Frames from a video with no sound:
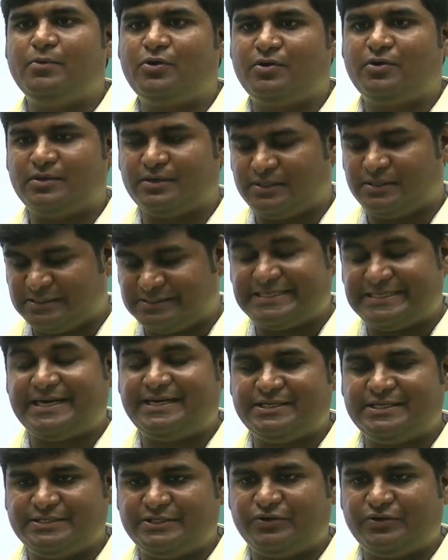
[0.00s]
book
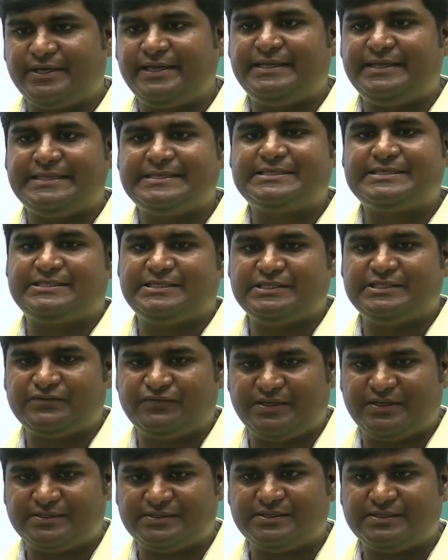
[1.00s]
strategy, okay, in the Sachin's
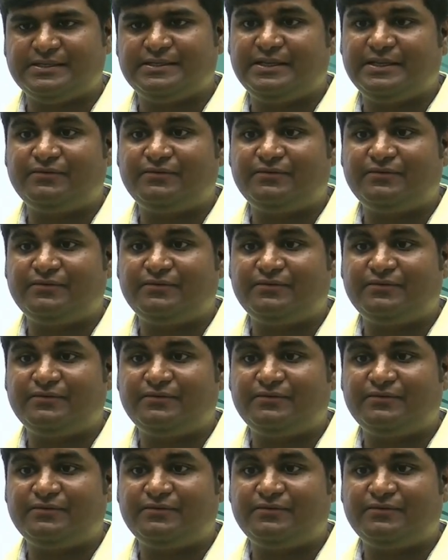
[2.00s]
phase,